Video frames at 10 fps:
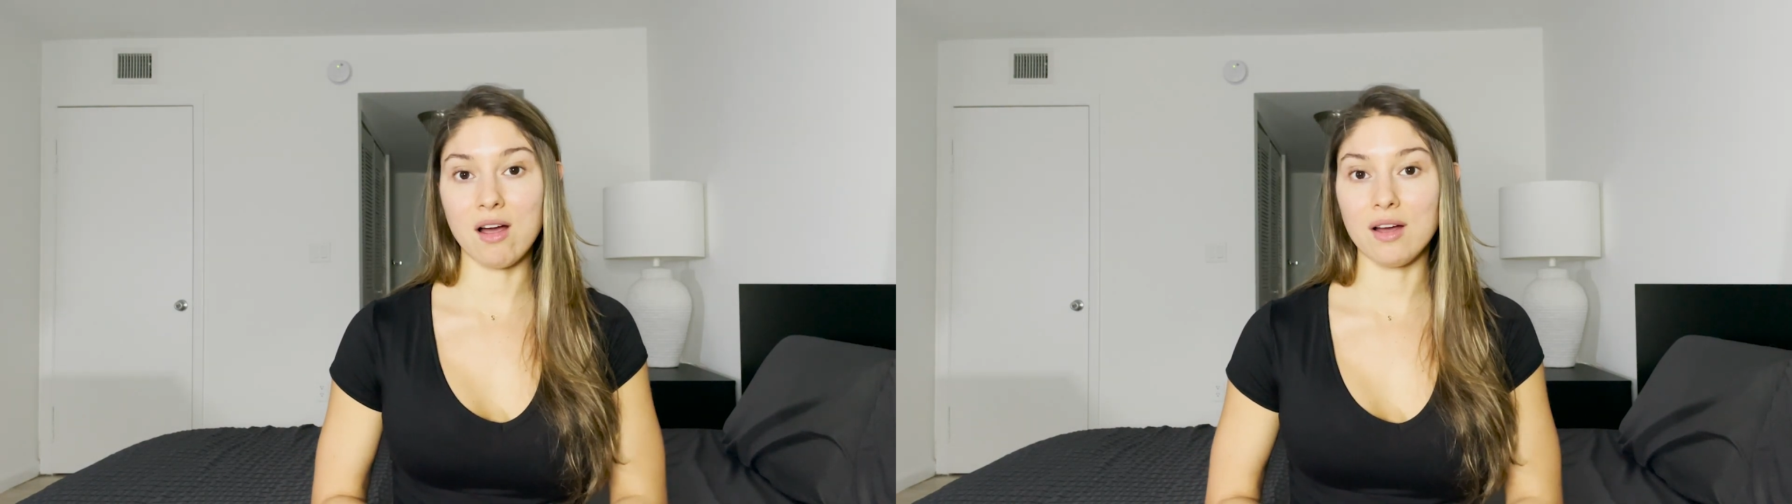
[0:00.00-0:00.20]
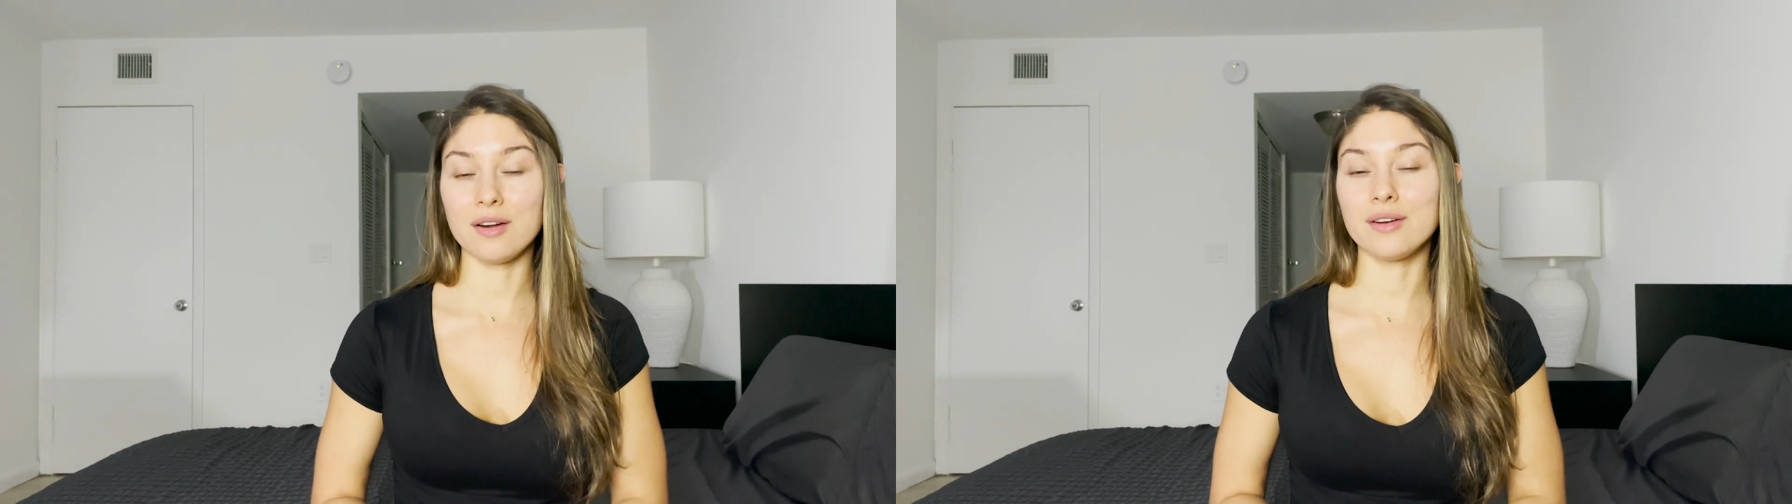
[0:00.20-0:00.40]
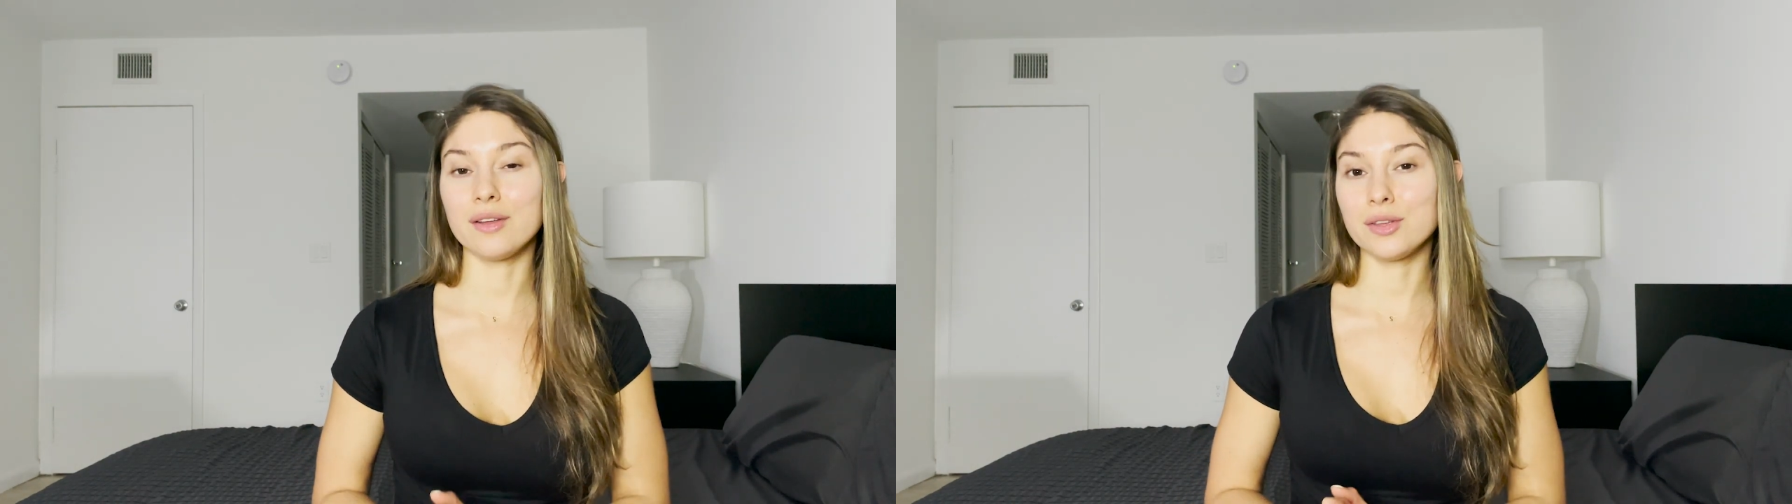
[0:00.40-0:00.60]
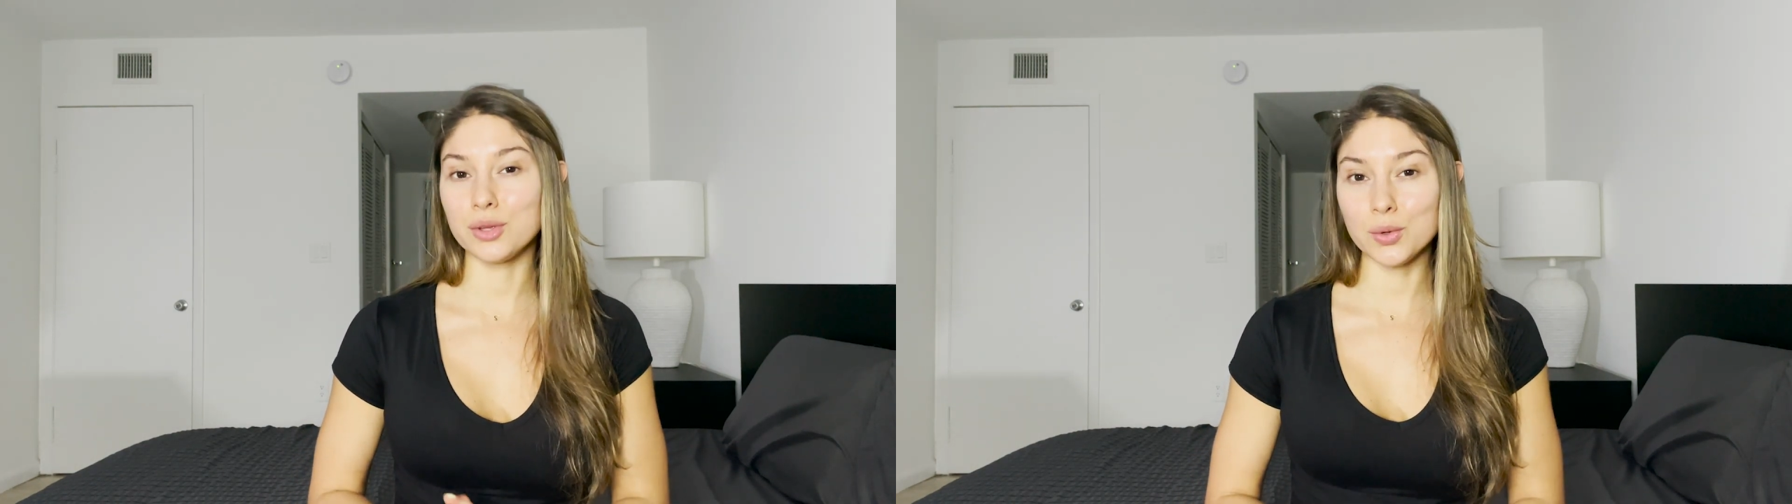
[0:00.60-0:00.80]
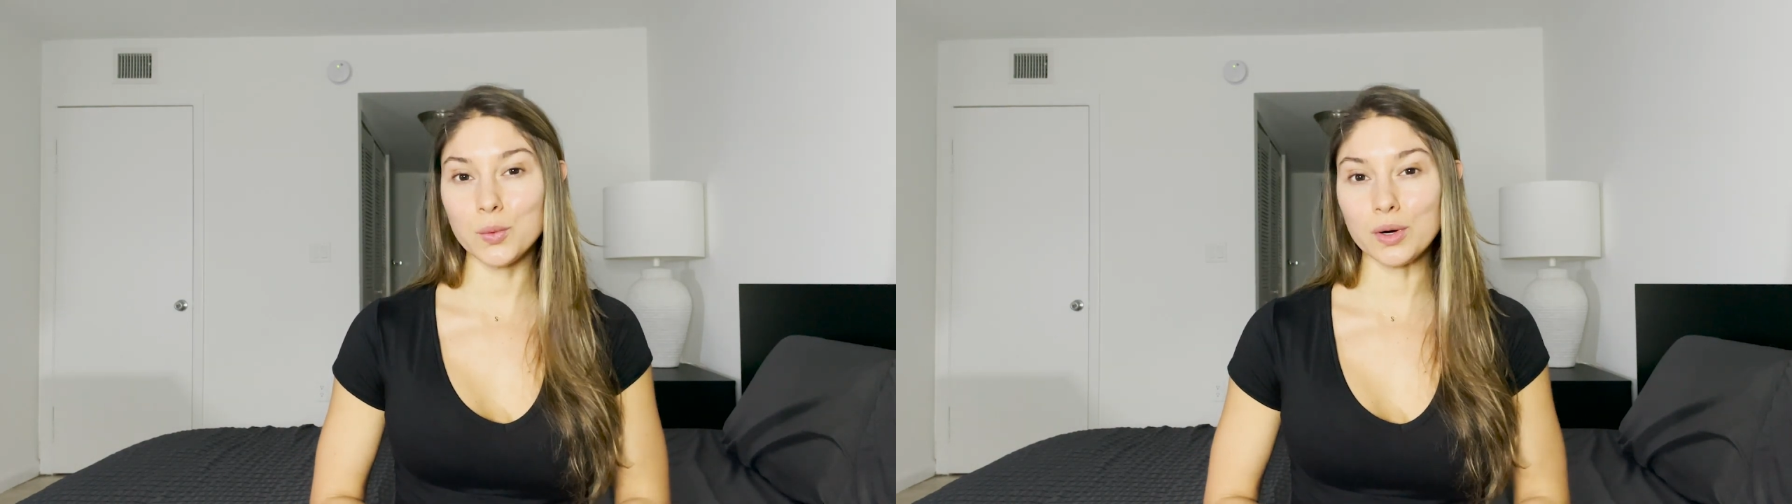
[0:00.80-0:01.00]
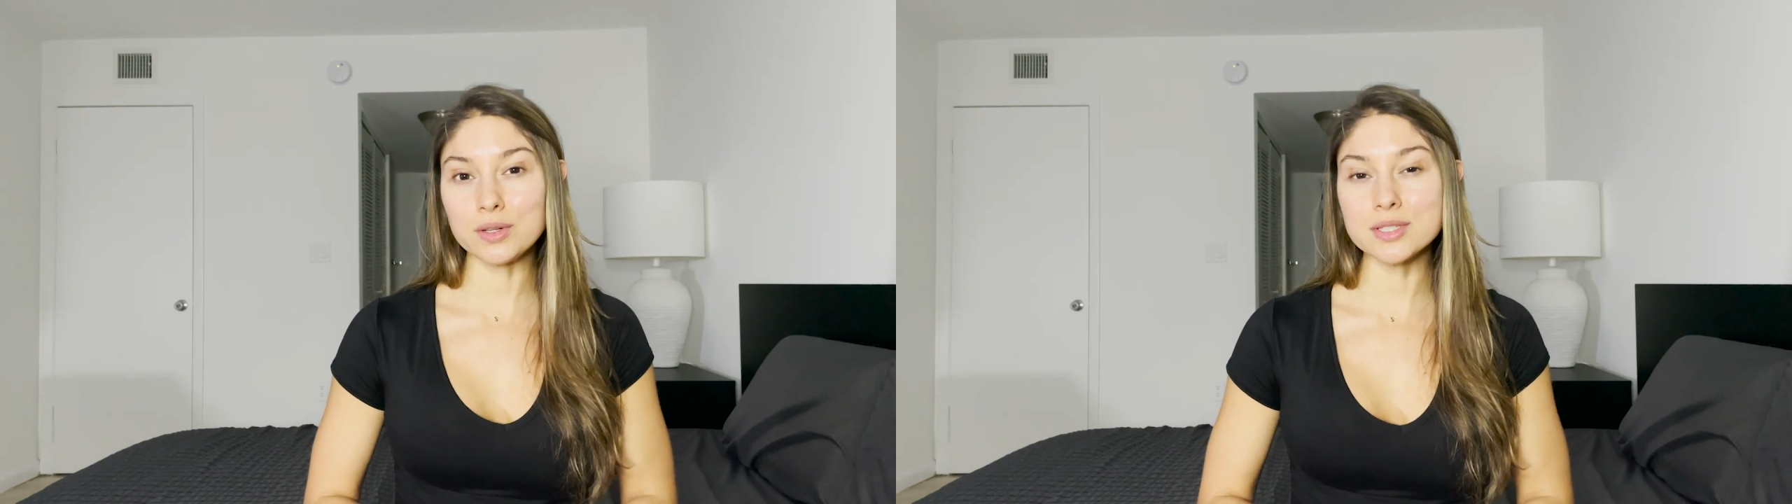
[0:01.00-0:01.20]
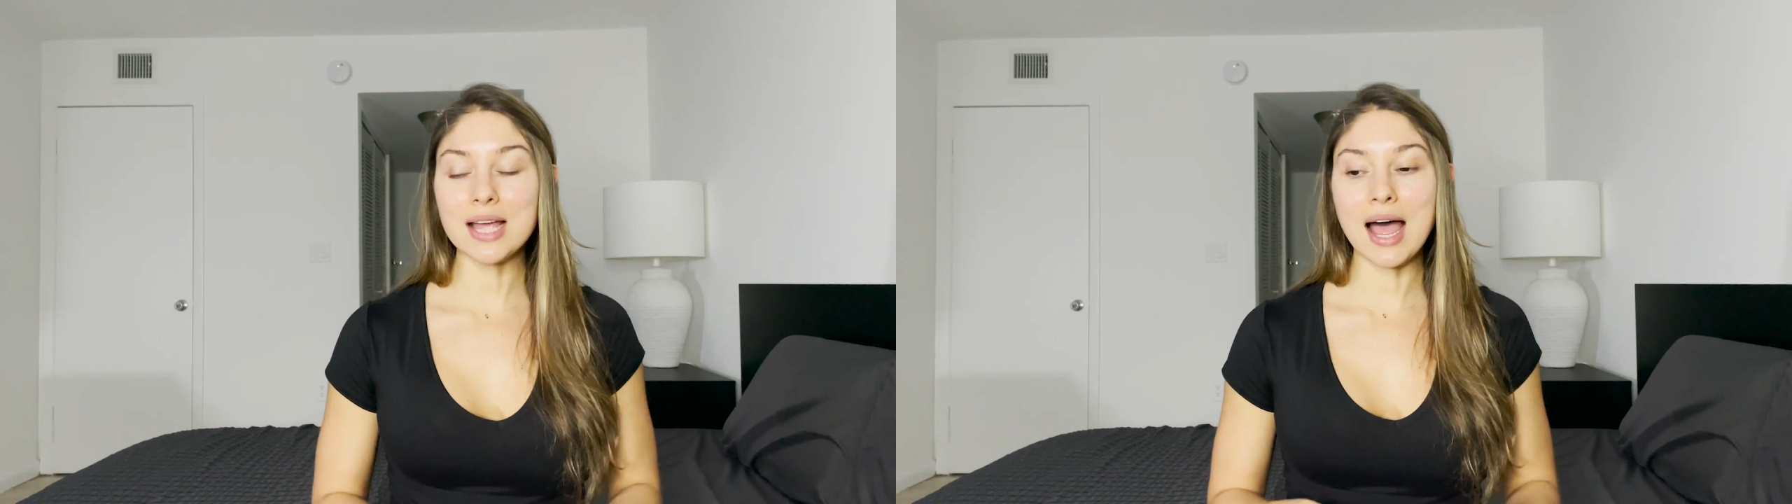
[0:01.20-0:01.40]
on UWorld.